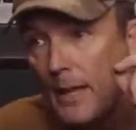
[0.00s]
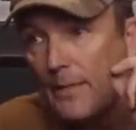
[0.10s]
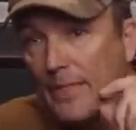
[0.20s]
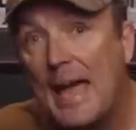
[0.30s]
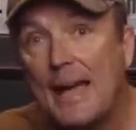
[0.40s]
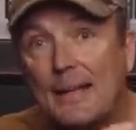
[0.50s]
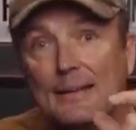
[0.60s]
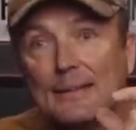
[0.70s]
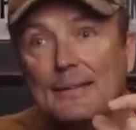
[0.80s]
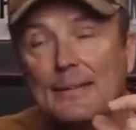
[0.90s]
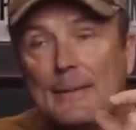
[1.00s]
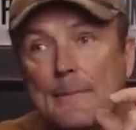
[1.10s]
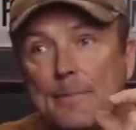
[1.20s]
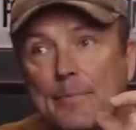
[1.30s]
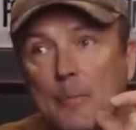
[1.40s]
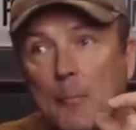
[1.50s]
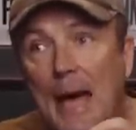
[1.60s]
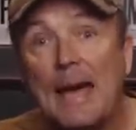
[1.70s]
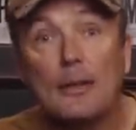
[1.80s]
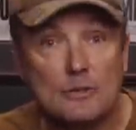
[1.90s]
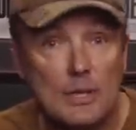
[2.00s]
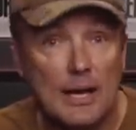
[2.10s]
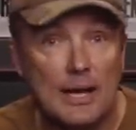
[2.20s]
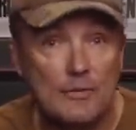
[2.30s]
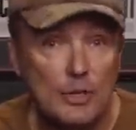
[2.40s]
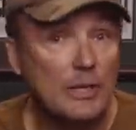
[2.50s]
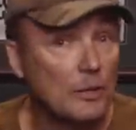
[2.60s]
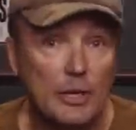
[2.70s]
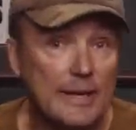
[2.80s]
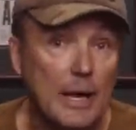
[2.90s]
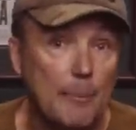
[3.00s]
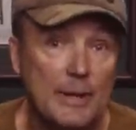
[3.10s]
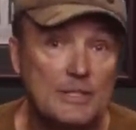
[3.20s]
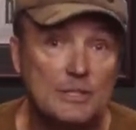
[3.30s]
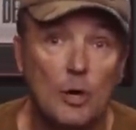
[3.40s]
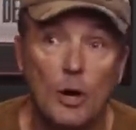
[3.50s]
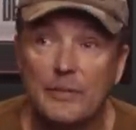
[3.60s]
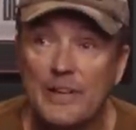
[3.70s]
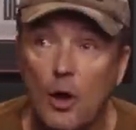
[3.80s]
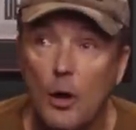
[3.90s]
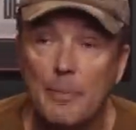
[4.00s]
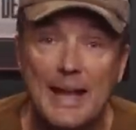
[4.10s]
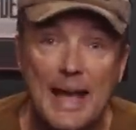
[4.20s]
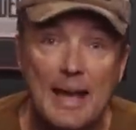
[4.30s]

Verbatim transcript: That battle, uh, you can look it up. It's called the Army of